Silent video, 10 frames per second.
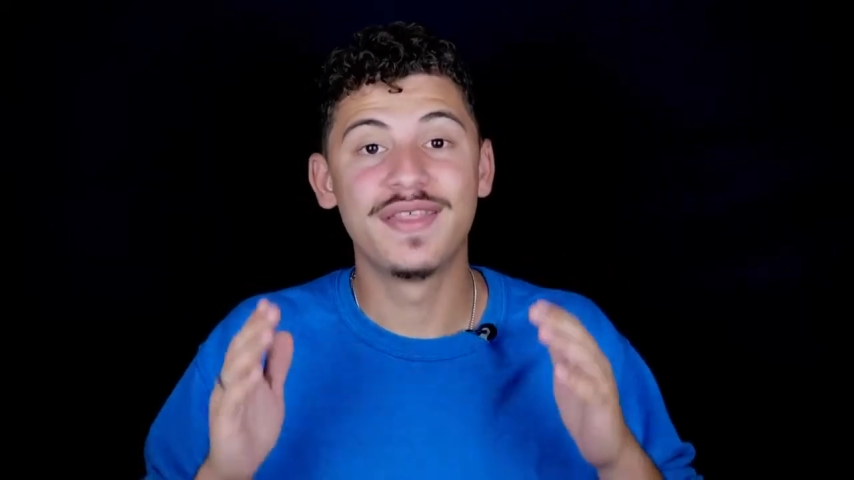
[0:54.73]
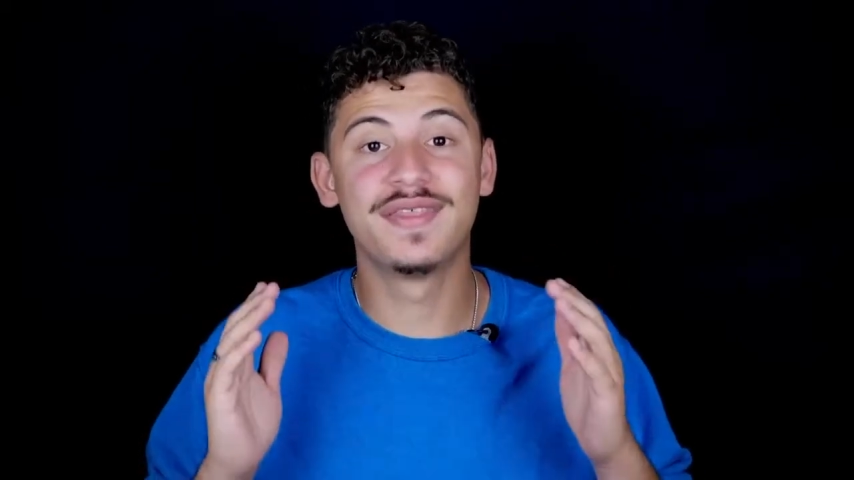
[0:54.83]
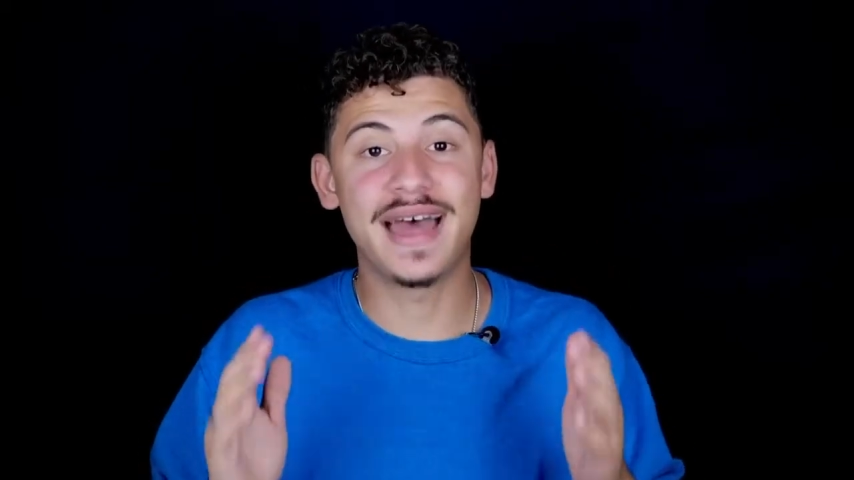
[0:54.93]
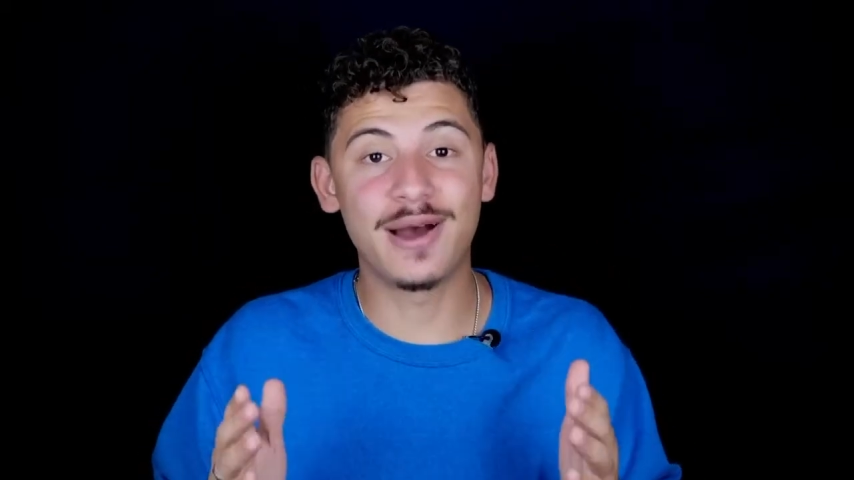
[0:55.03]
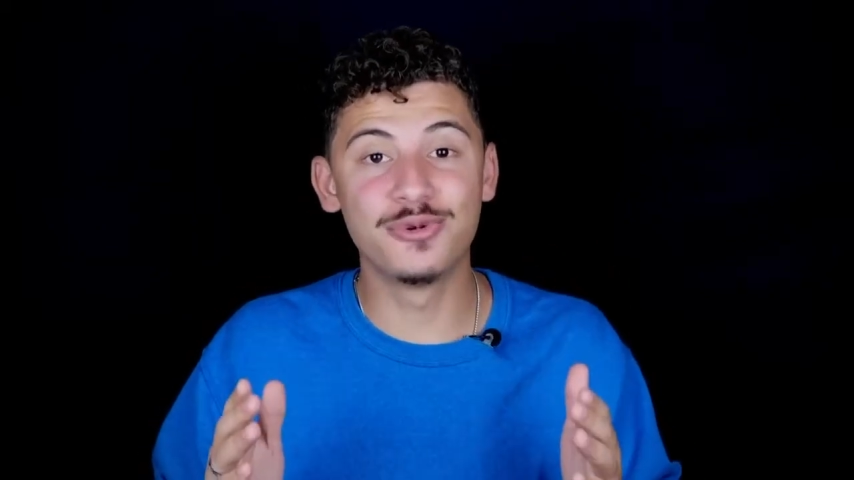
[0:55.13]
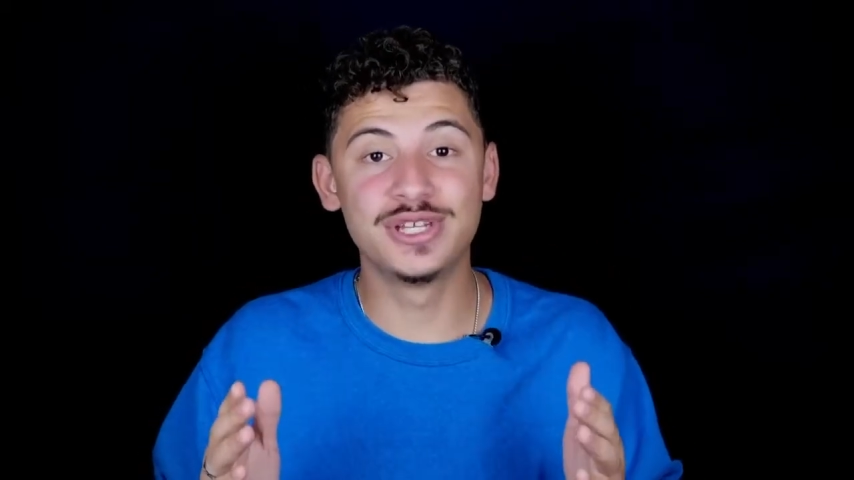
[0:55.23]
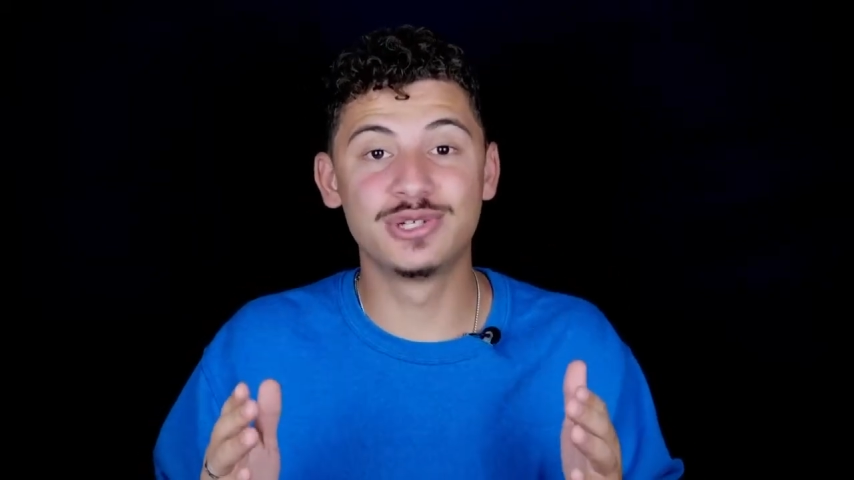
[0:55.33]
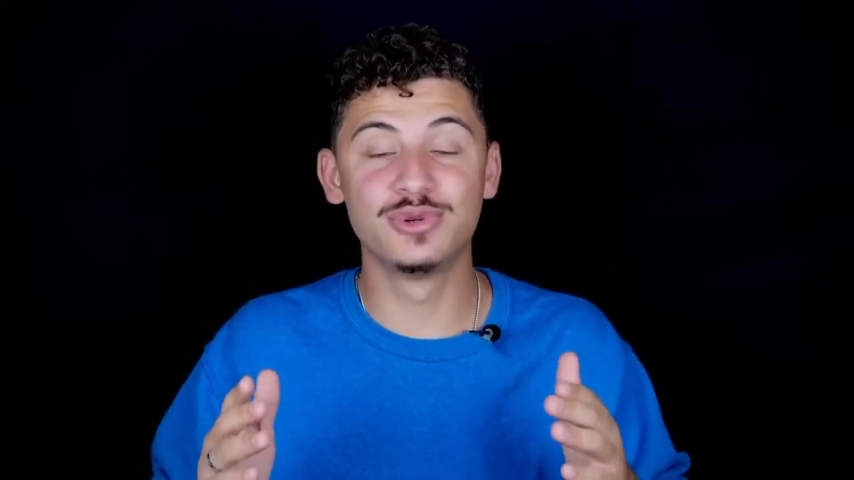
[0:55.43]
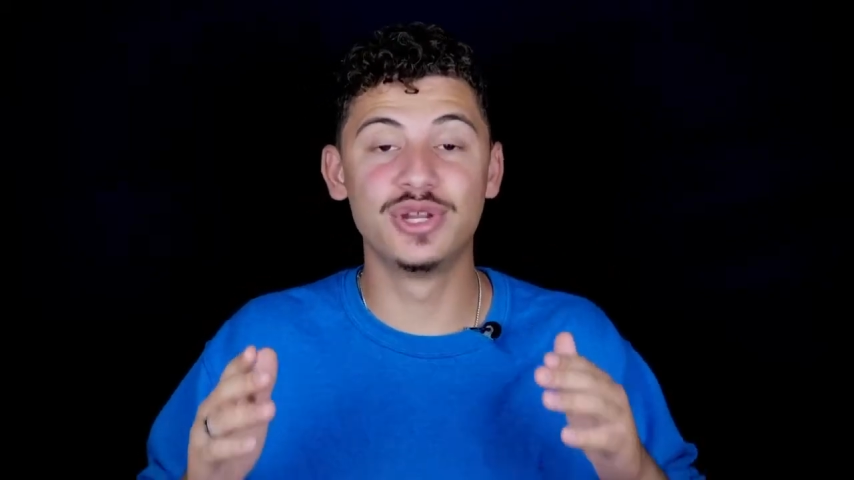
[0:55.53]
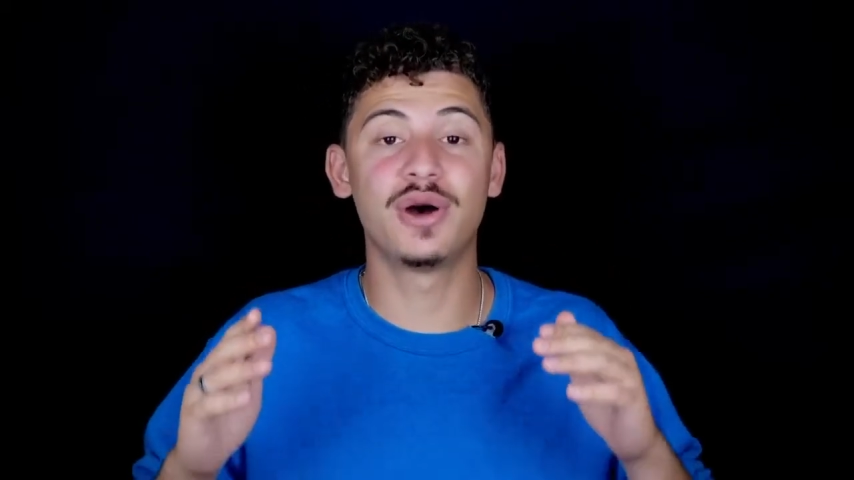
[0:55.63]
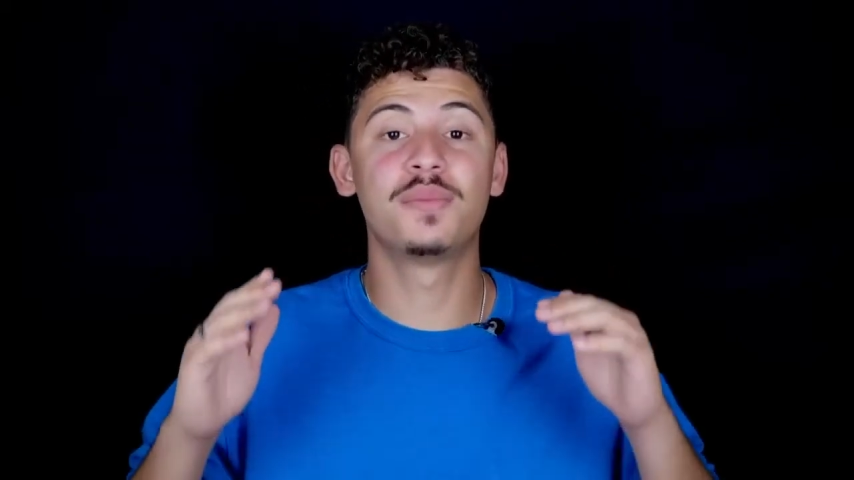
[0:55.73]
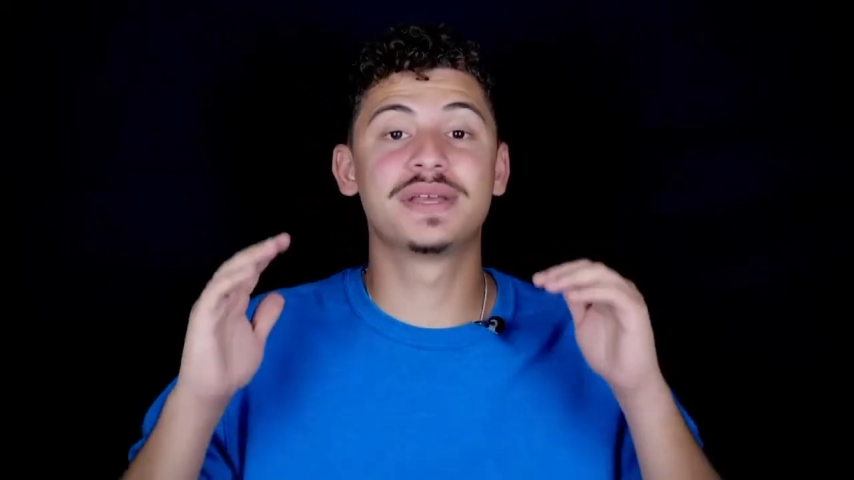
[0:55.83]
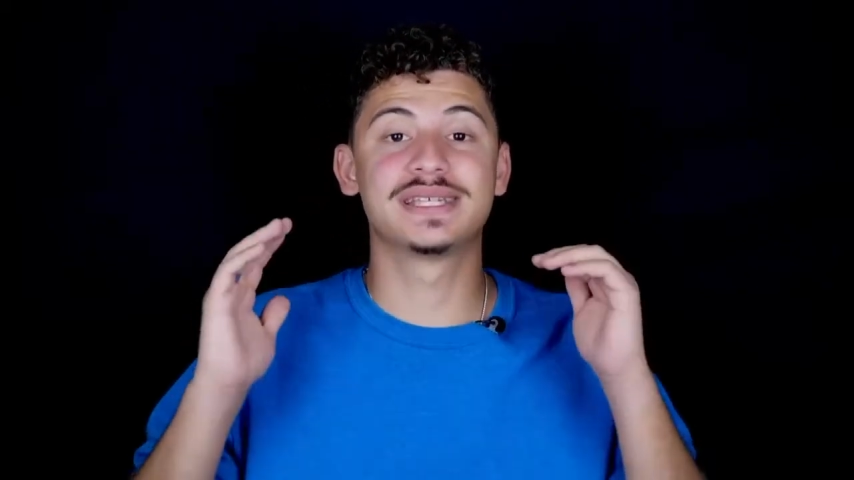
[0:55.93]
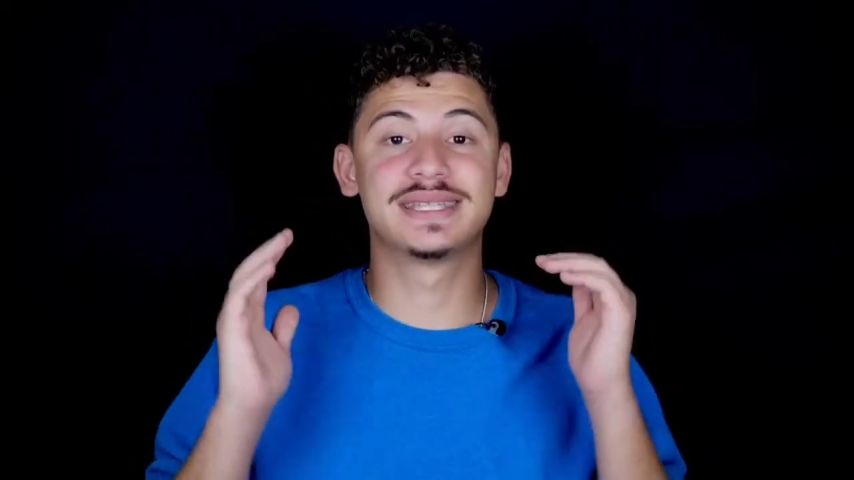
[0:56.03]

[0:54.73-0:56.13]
That we do know because